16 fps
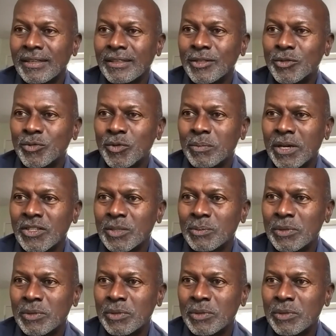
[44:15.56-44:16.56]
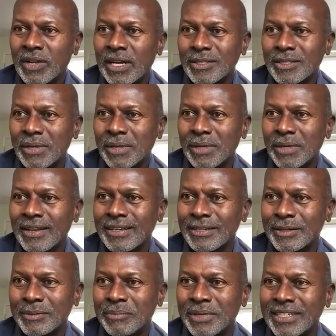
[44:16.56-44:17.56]
this reminds me of
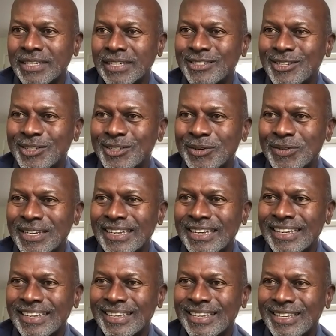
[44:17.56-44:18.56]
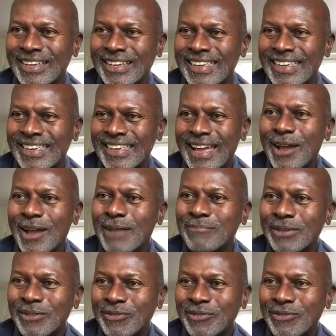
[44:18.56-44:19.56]
Casablanca a bit,
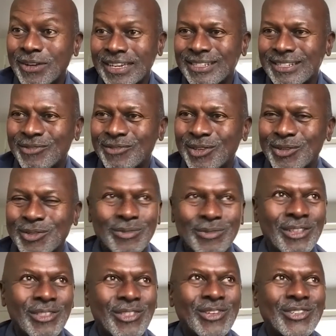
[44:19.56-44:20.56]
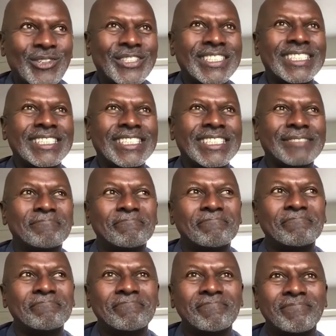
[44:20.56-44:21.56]
and before I interviewed you, I thought,
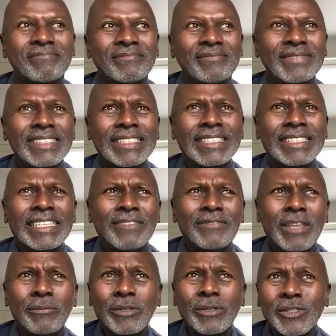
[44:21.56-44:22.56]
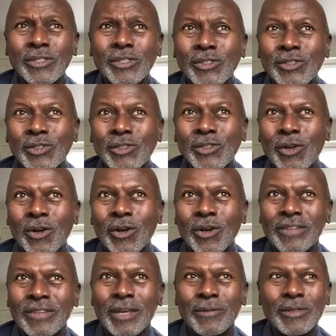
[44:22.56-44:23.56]
if there was a
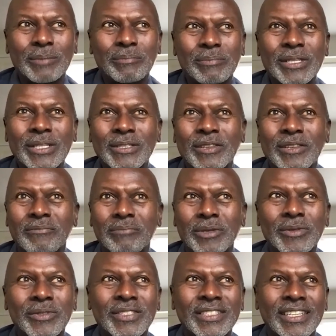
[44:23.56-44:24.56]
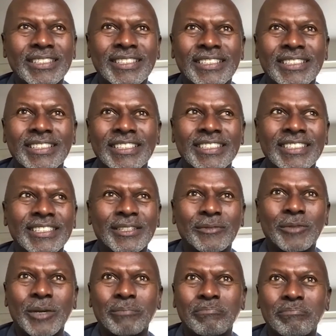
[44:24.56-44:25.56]
song, if there was a piece of music to Linda,
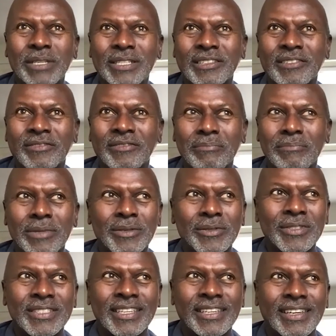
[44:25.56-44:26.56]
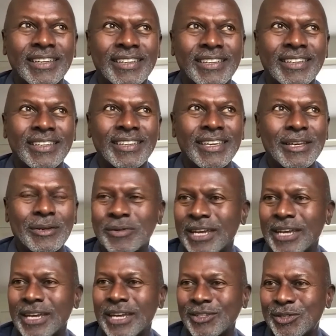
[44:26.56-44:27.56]
what piece of music
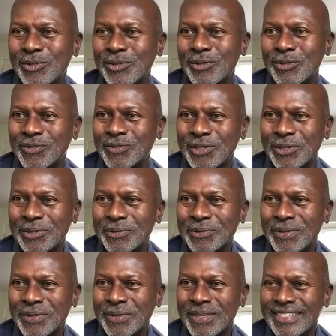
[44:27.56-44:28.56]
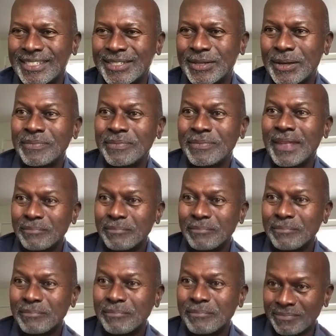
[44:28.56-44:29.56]
would I choose for you? So
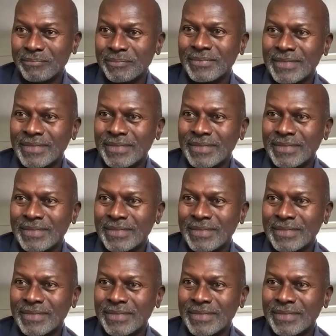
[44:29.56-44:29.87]
I'm